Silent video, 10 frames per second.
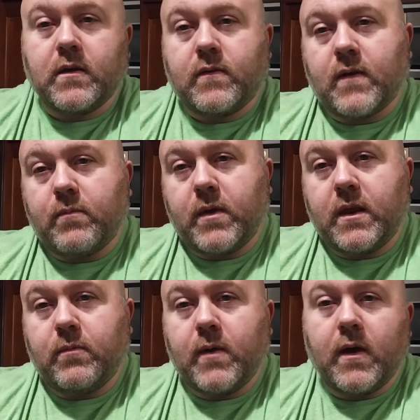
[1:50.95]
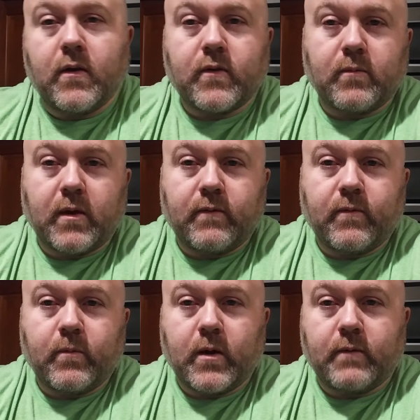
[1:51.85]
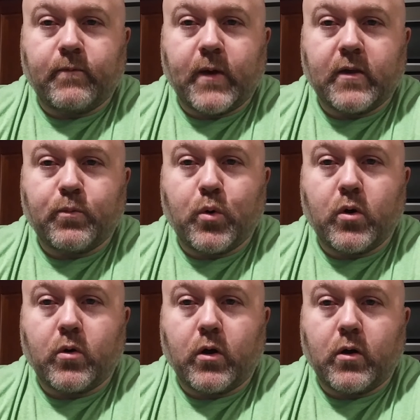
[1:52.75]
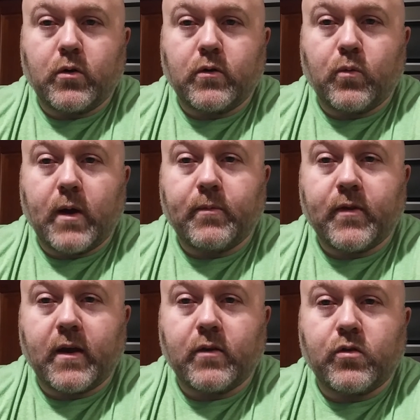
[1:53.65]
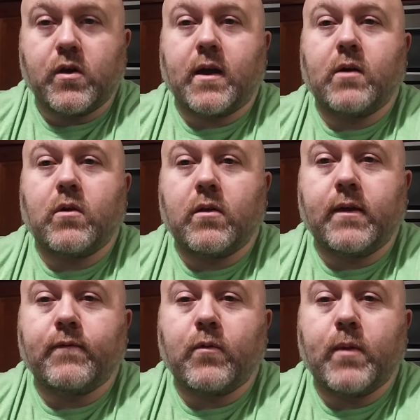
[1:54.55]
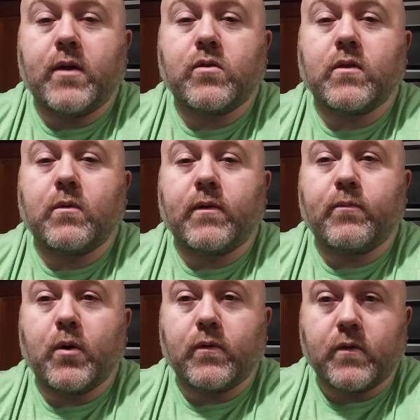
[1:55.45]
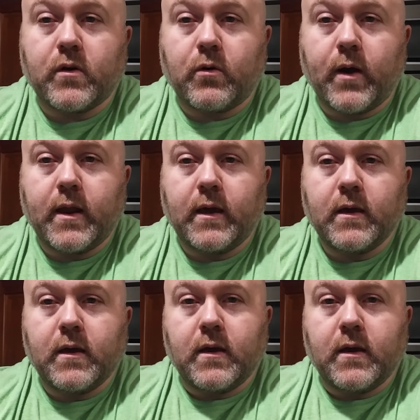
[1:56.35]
send me an email, send me a, on Facebook, or go to the website and check out all the information that we've posted already.